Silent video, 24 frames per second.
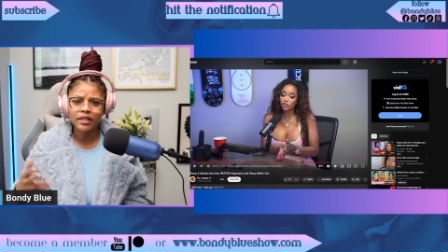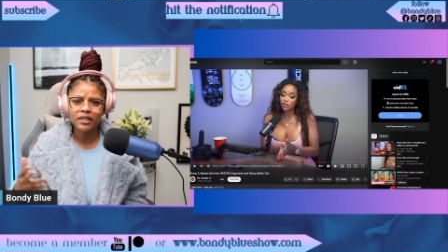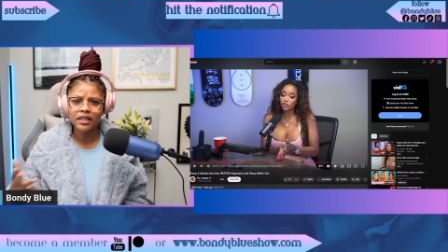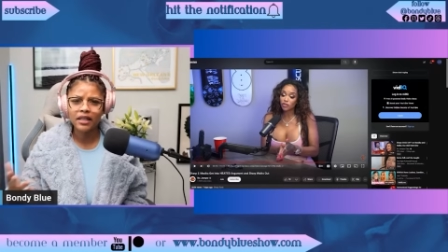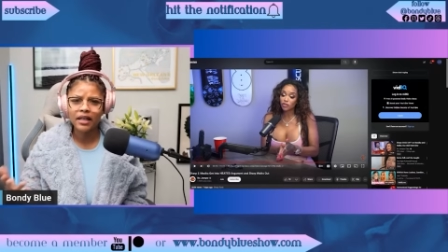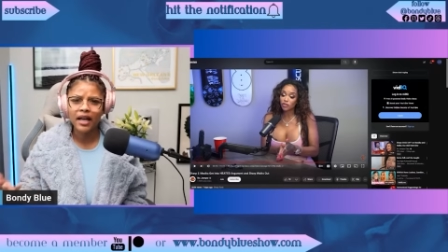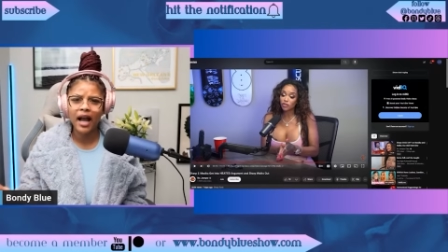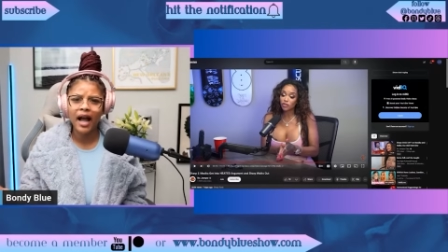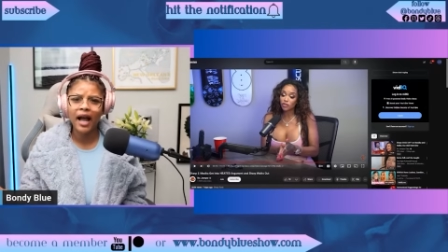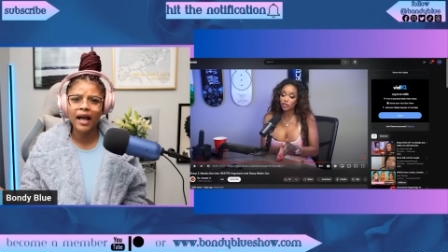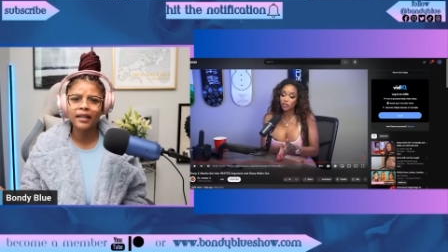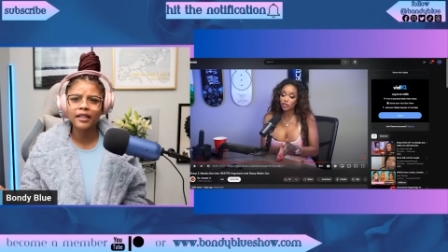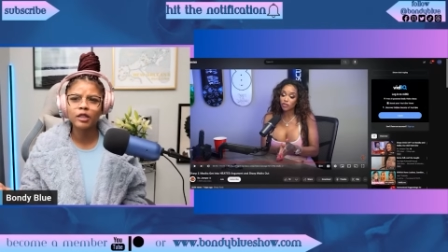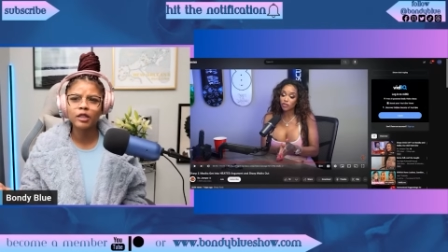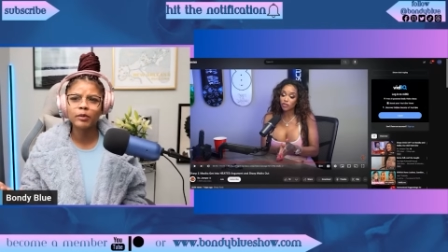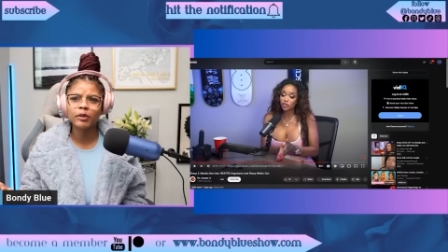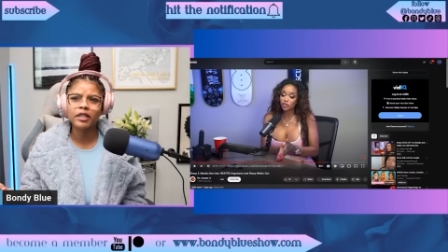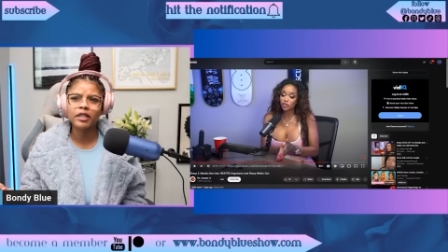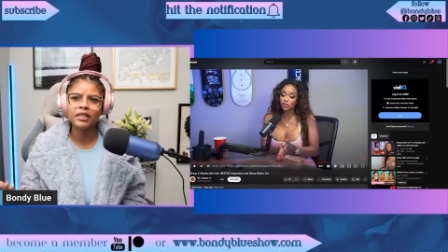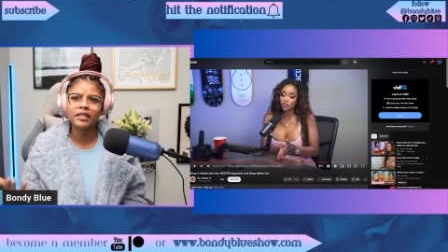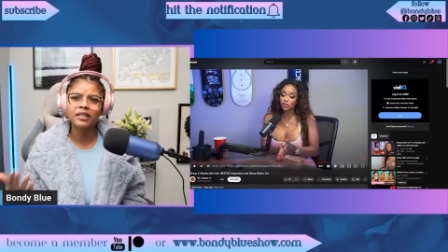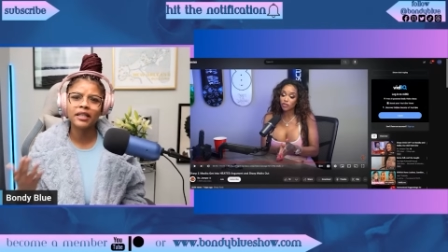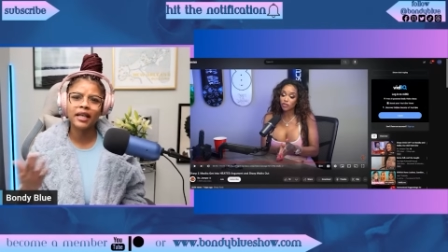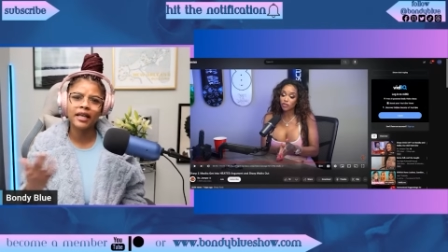to college
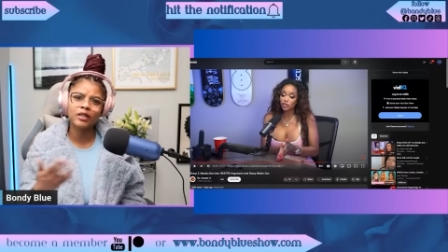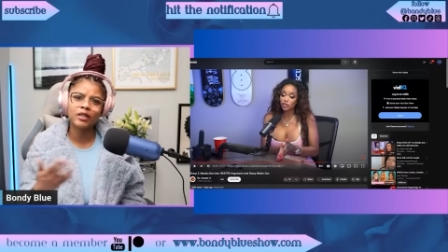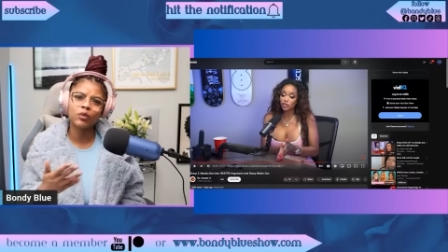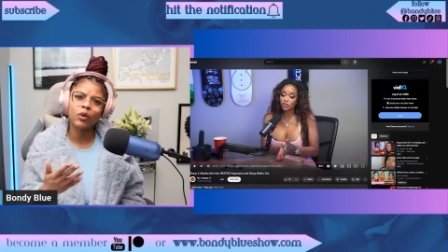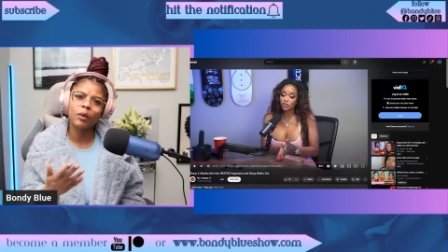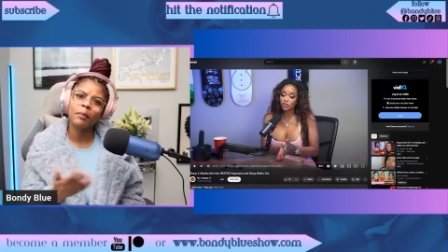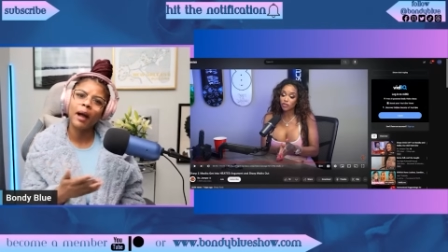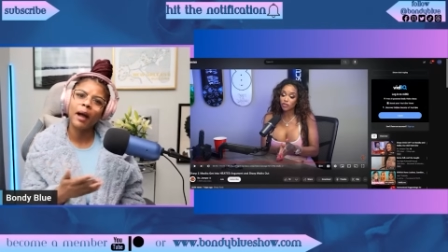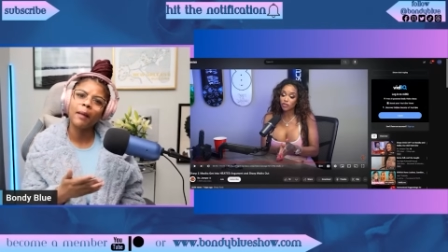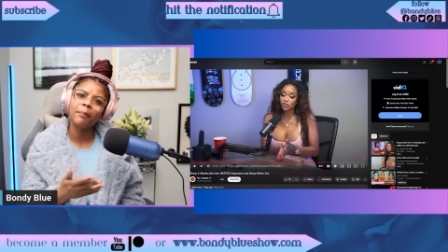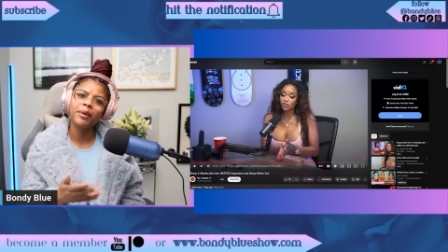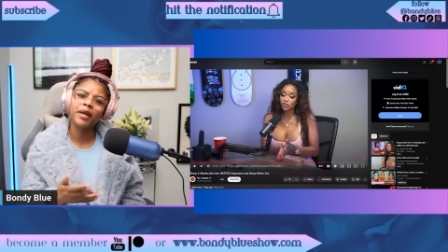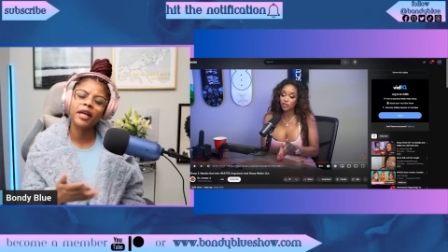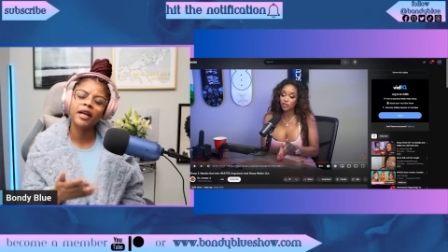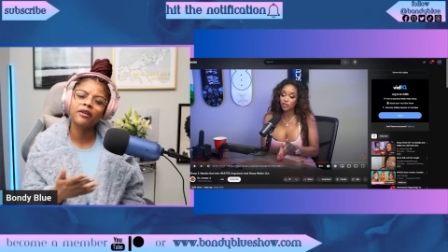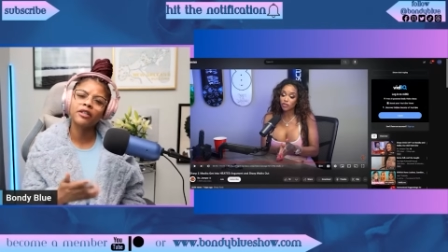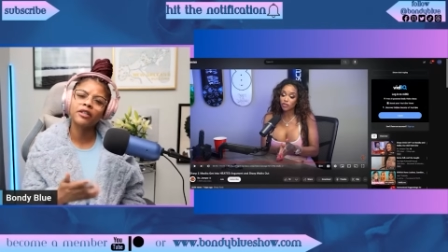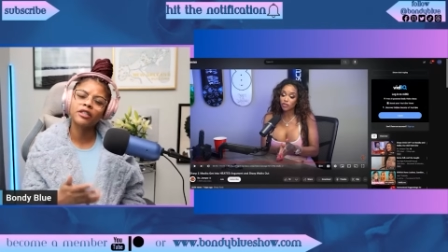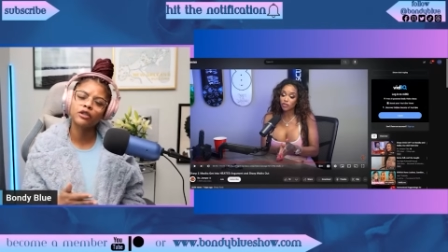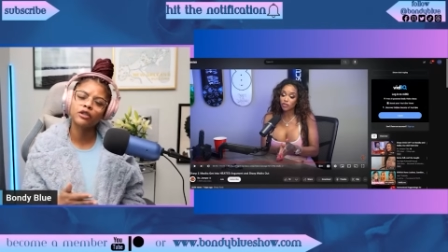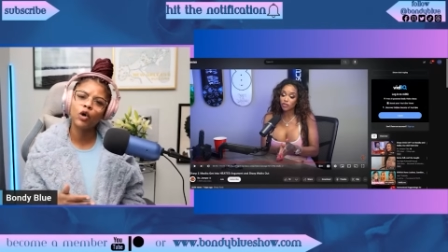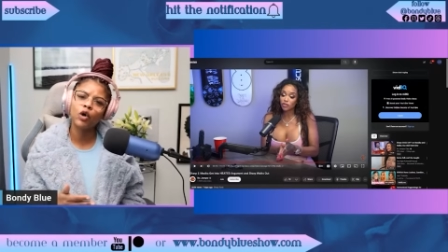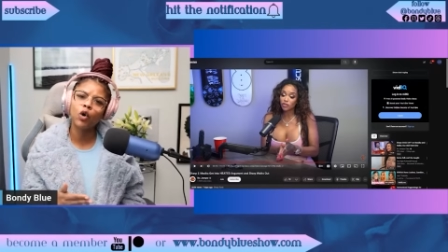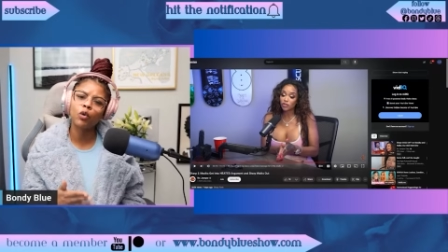because that's what my
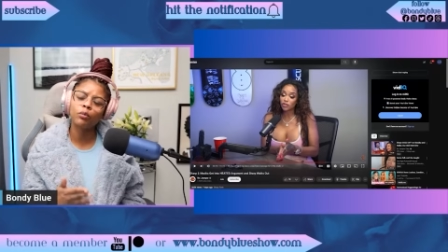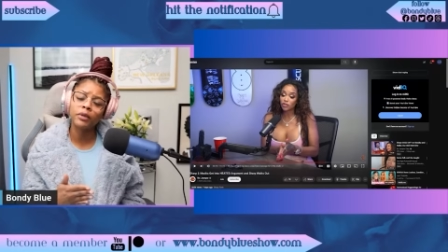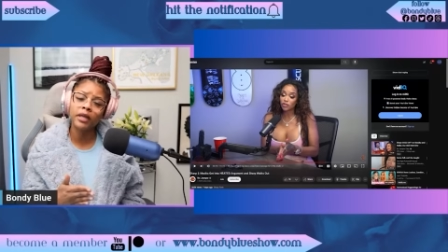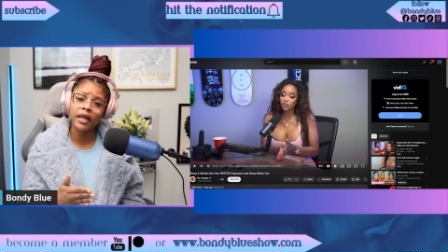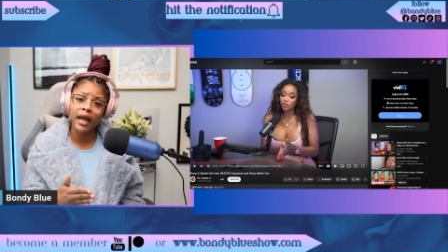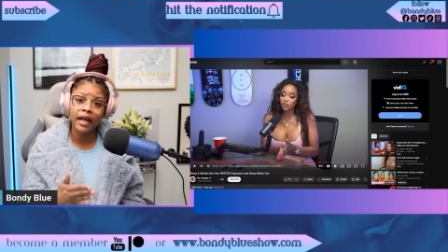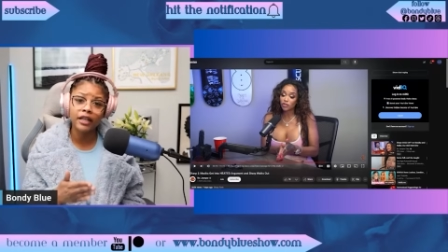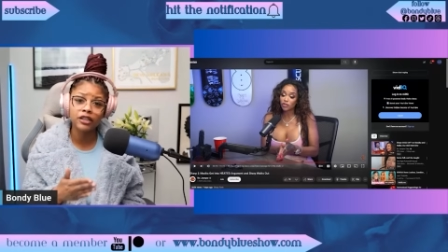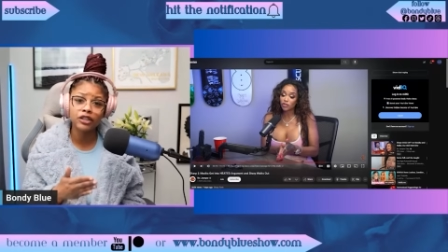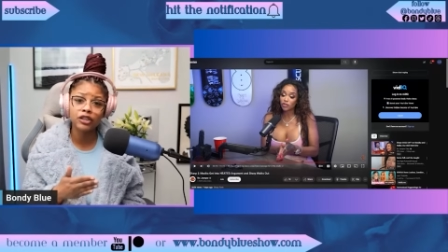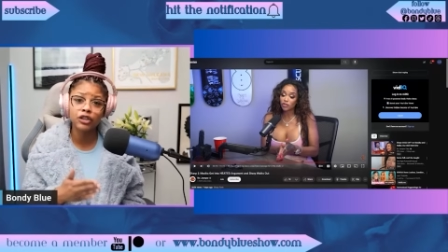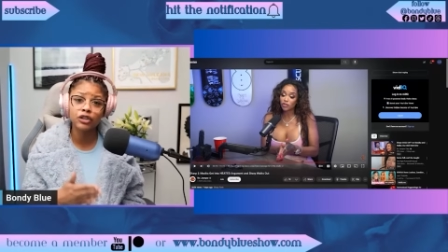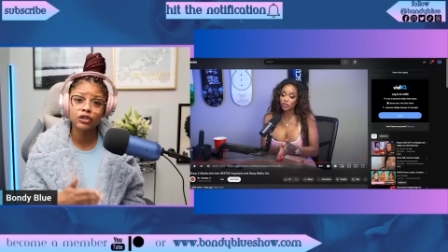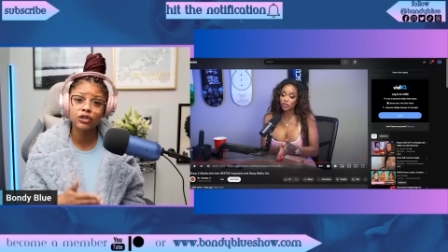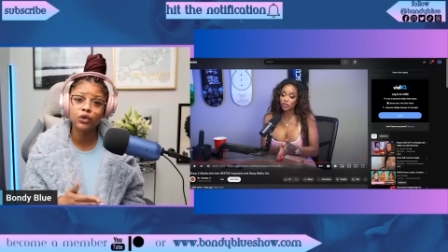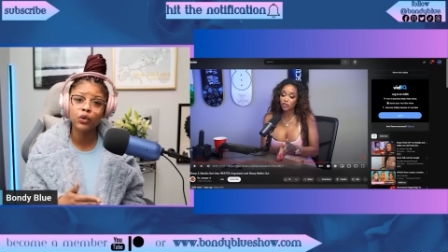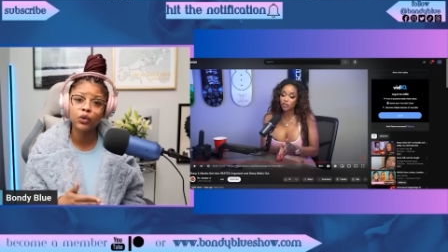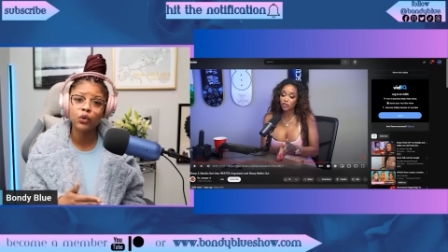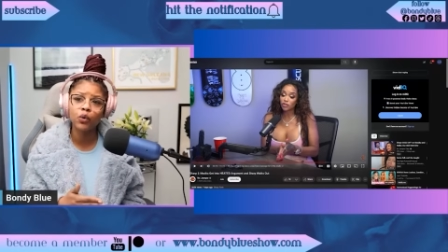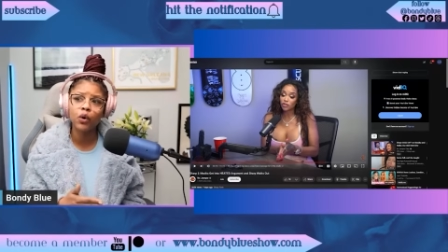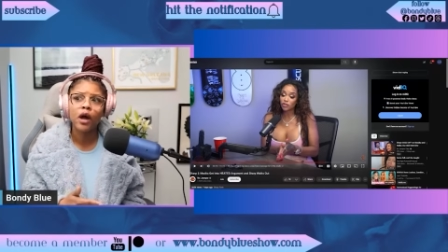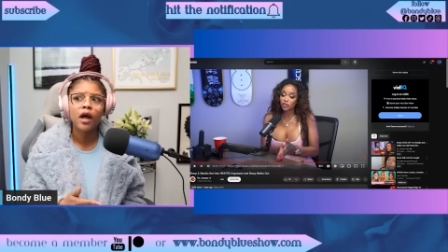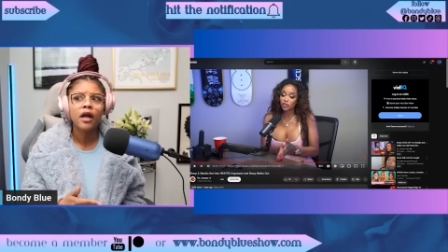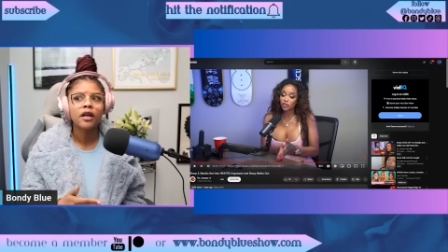parents told me I should
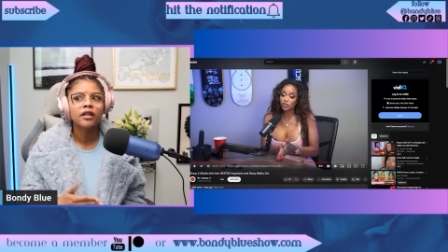do